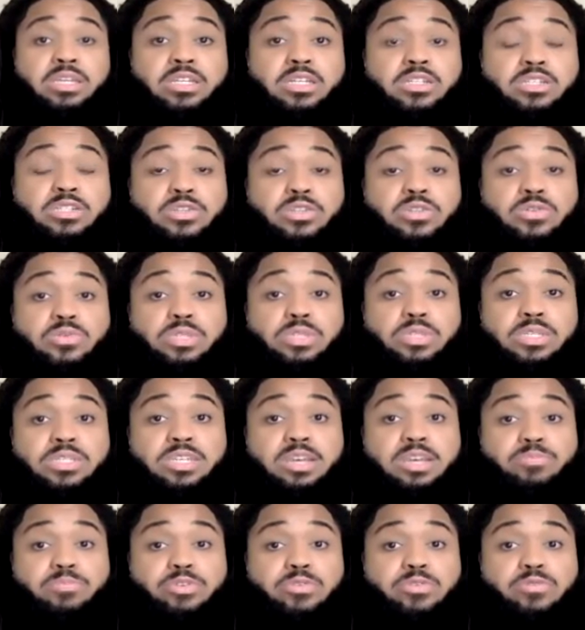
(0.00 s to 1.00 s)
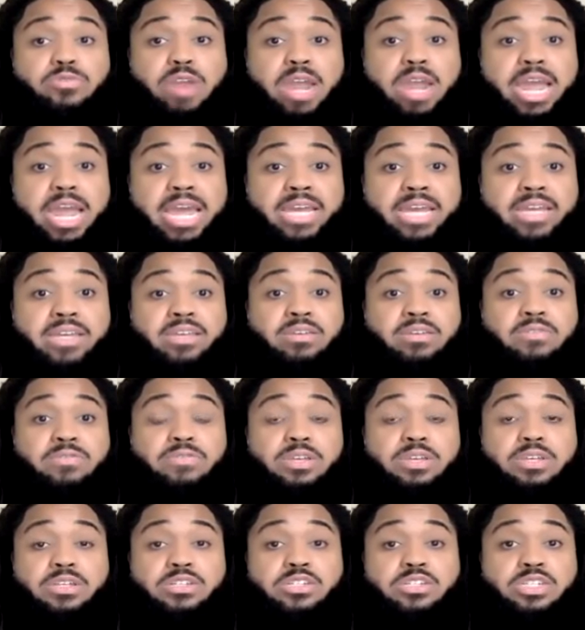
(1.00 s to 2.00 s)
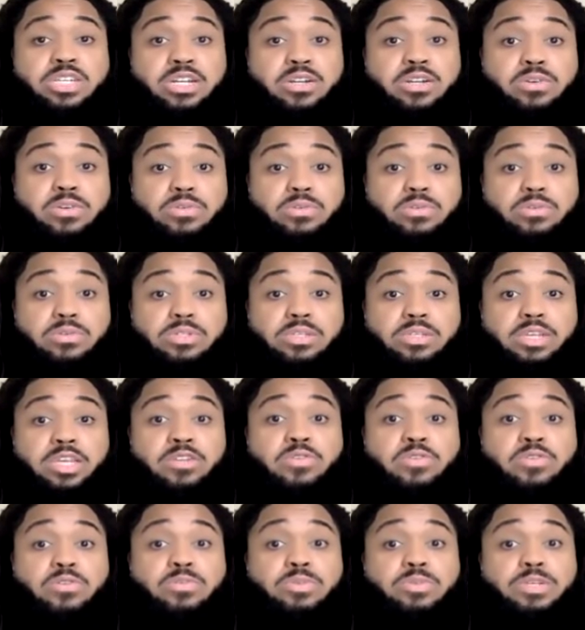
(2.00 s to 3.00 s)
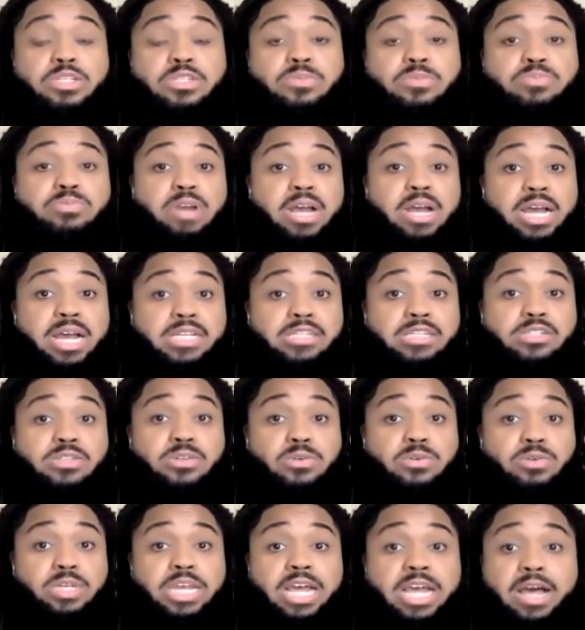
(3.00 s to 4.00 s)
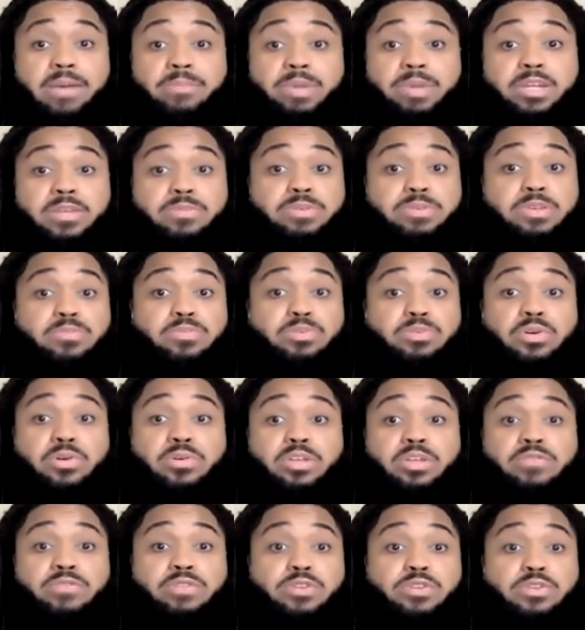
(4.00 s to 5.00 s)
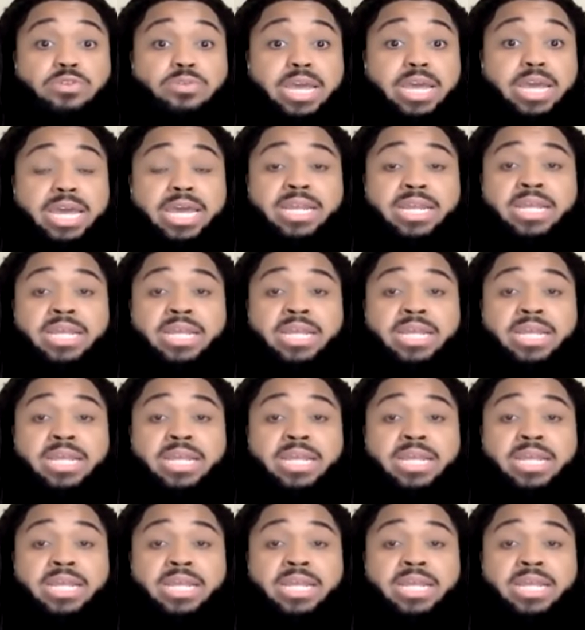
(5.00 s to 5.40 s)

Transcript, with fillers: He needs to use a separate rag for his genitals, and you'd be surprised, Toni, how many people don't even do